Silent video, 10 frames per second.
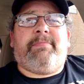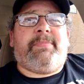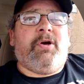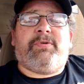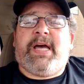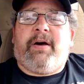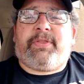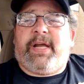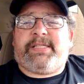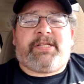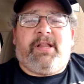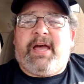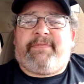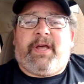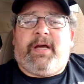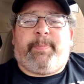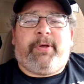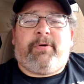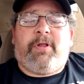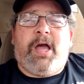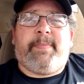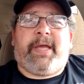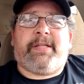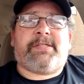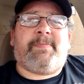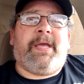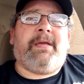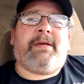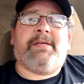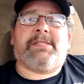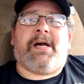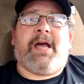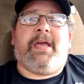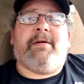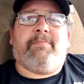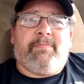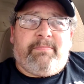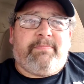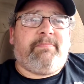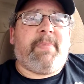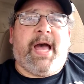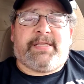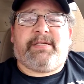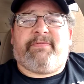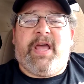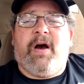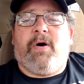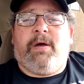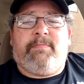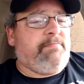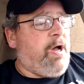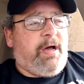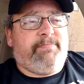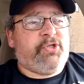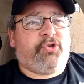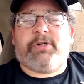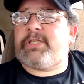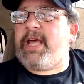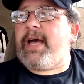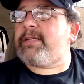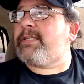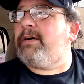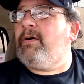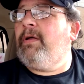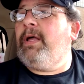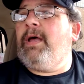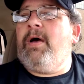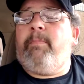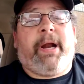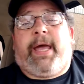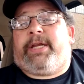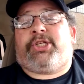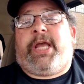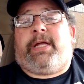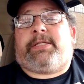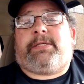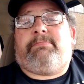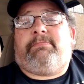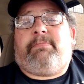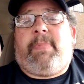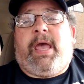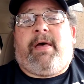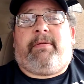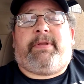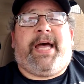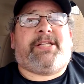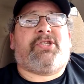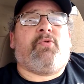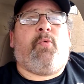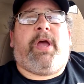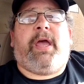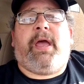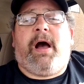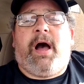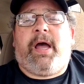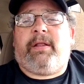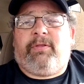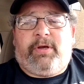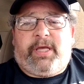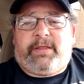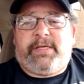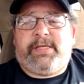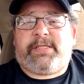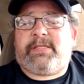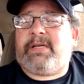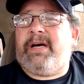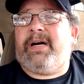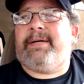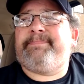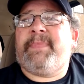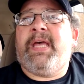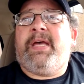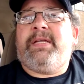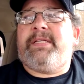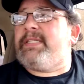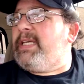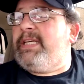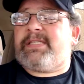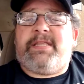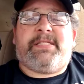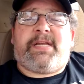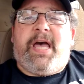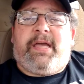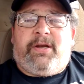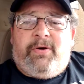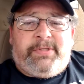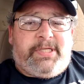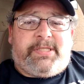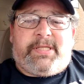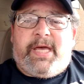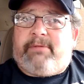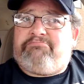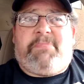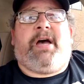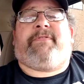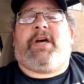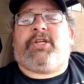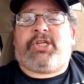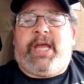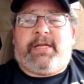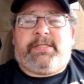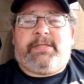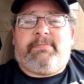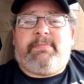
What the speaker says: no doubt that I still have that uphill climb against me, because I am, as of now, I'm the short stack still, but I got a chance. And that's the way I look at this disease and this diagnosis, that I've got a chance.